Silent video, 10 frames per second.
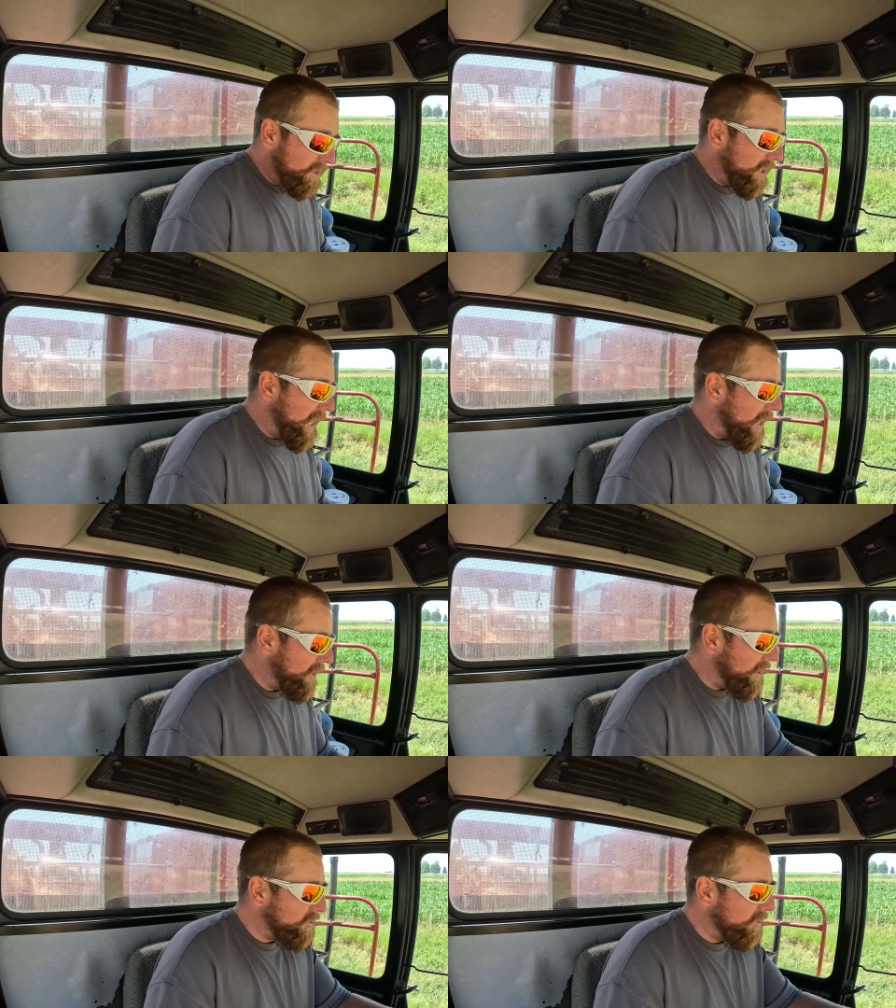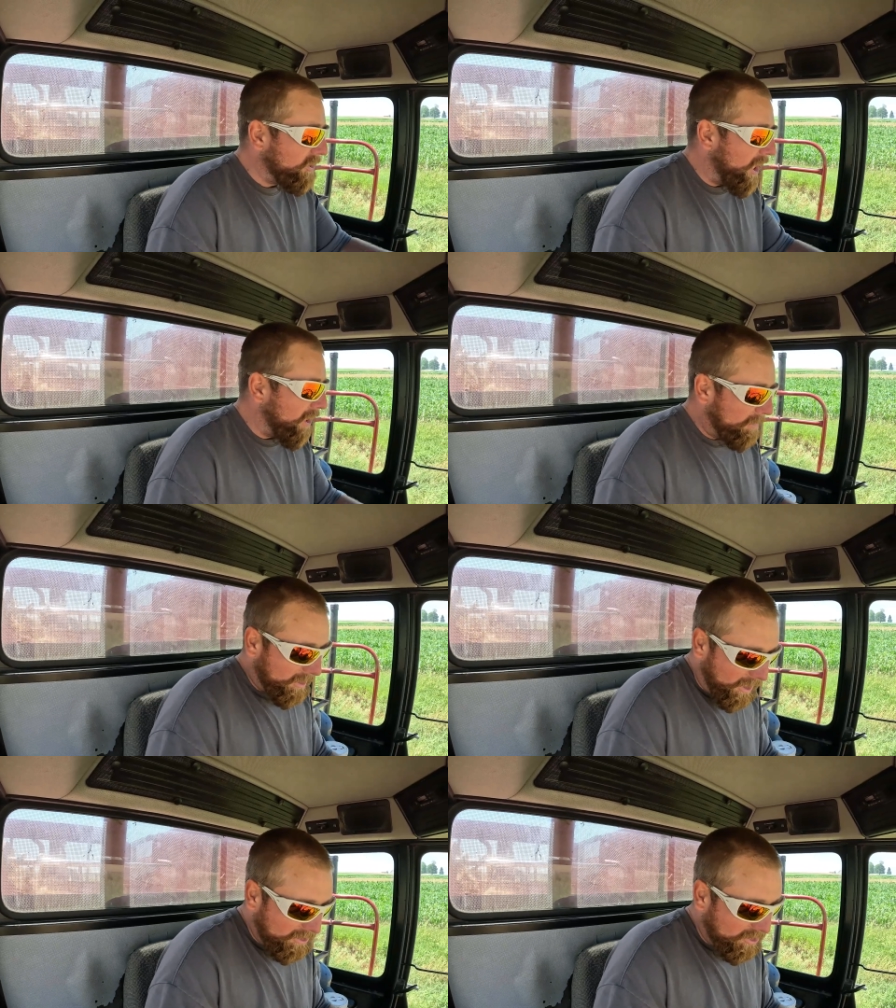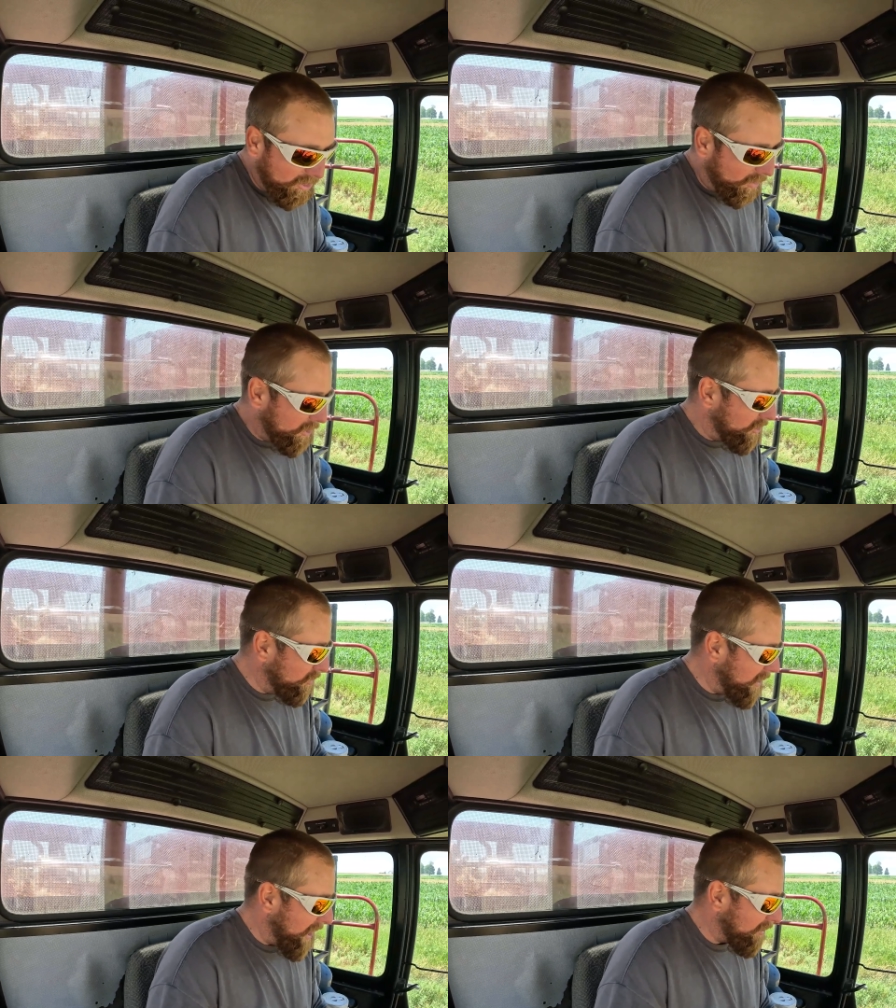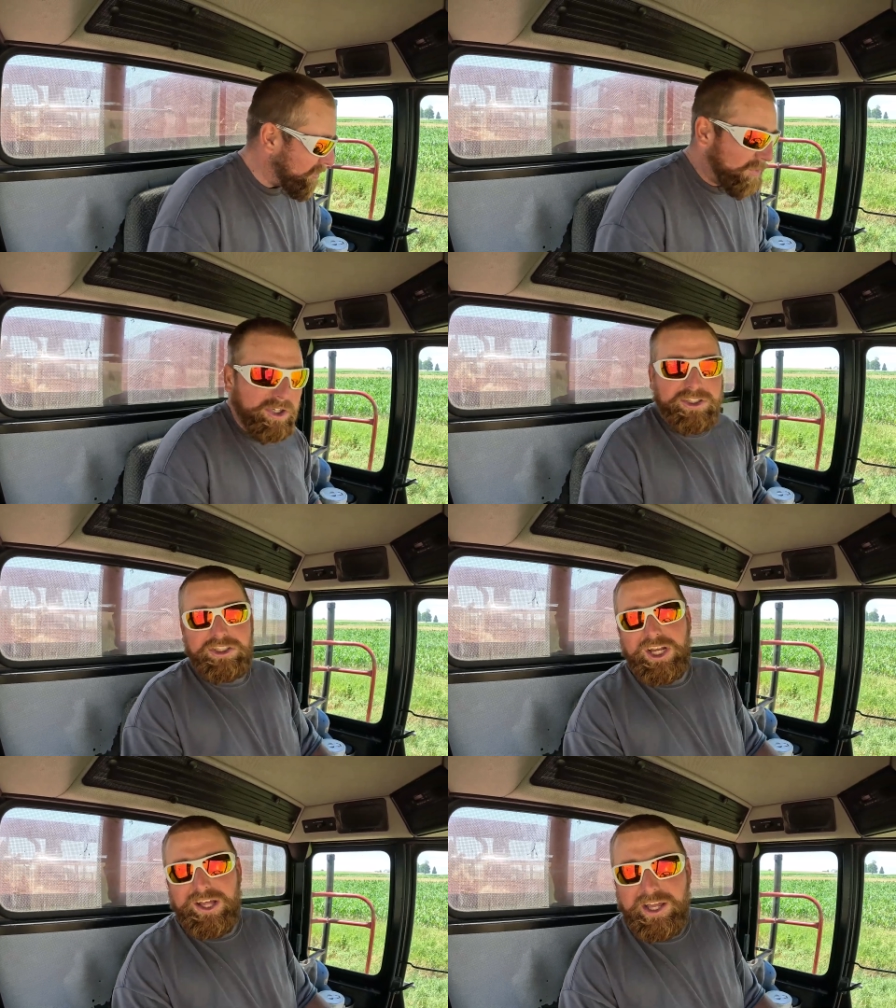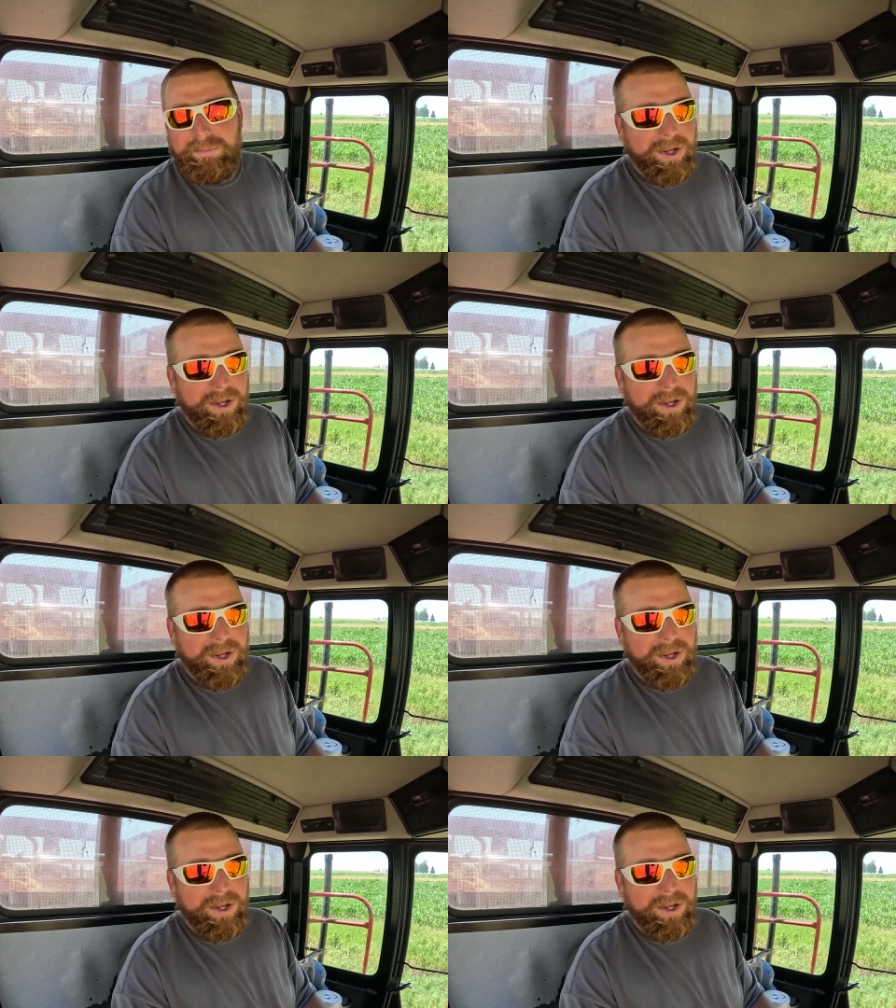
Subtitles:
See how that turns out. My cousins always do that, so we're going to see how that